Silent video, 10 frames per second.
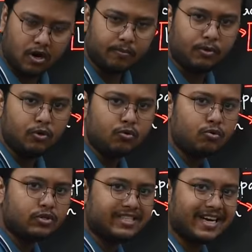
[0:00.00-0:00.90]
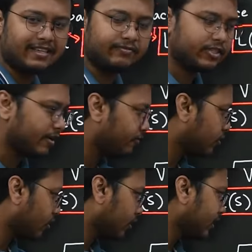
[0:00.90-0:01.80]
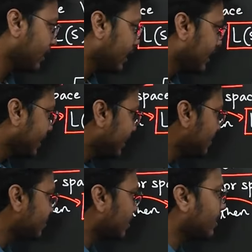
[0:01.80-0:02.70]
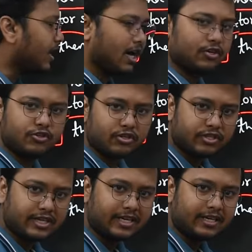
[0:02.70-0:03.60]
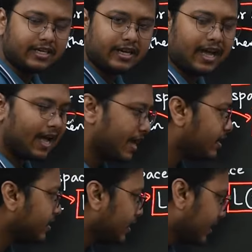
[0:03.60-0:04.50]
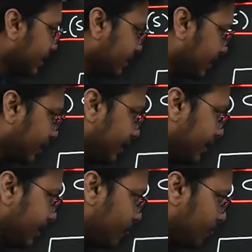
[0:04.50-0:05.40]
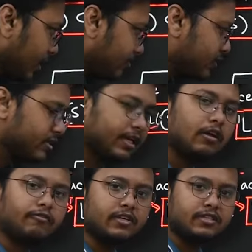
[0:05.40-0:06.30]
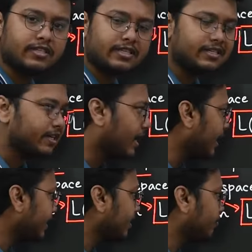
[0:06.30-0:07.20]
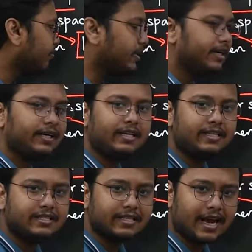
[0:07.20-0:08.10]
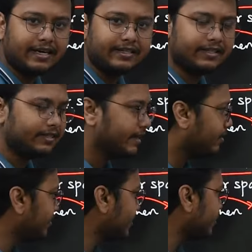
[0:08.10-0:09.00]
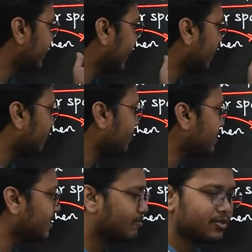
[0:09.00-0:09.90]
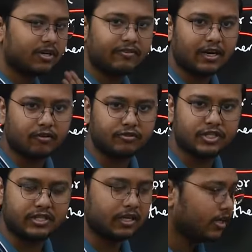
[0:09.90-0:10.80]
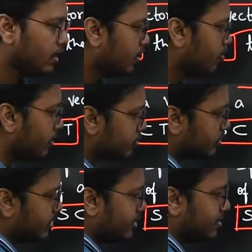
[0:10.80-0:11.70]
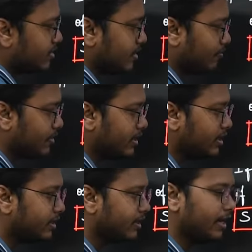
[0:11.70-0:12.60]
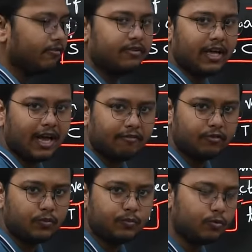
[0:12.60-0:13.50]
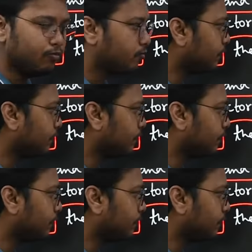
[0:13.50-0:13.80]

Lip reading: blue set which I have drawn, is a larger set, and the green one, which is L of s, is lying completely inside it. That means L of s subset of L of t. Okay, so this is something that we have to prove.